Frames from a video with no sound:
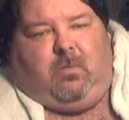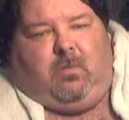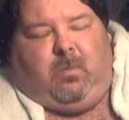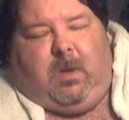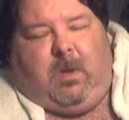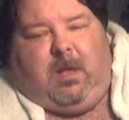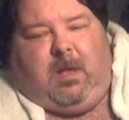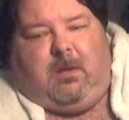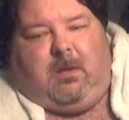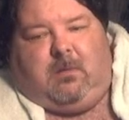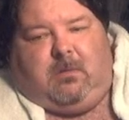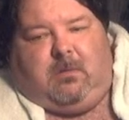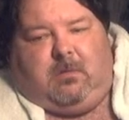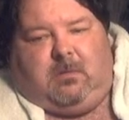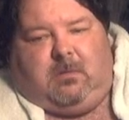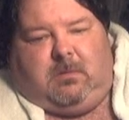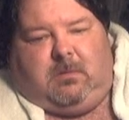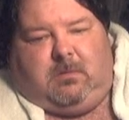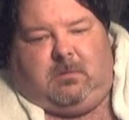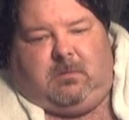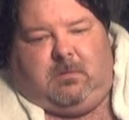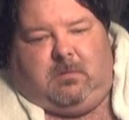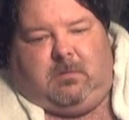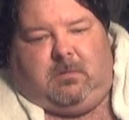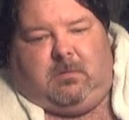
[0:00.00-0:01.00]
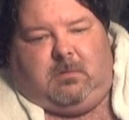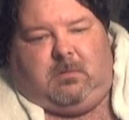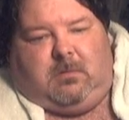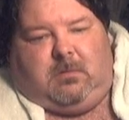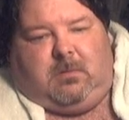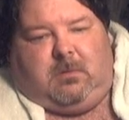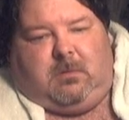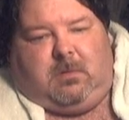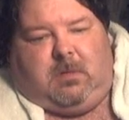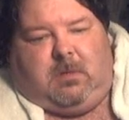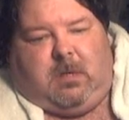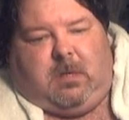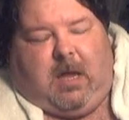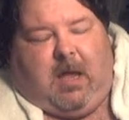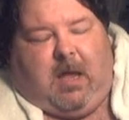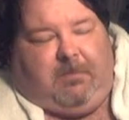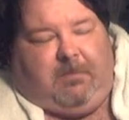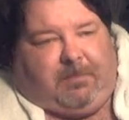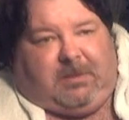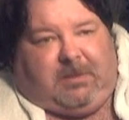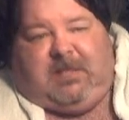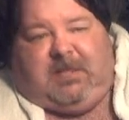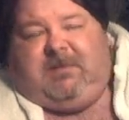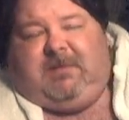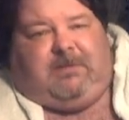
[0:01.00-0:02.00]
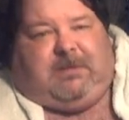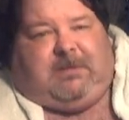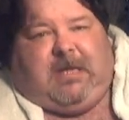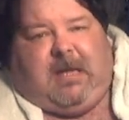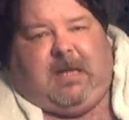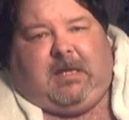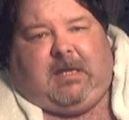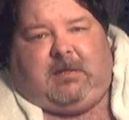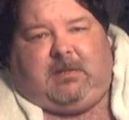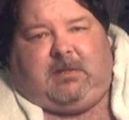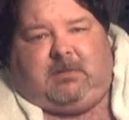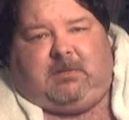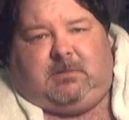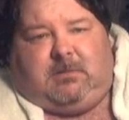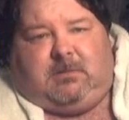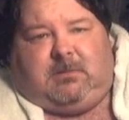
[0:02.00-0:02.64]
Well, I believe in that.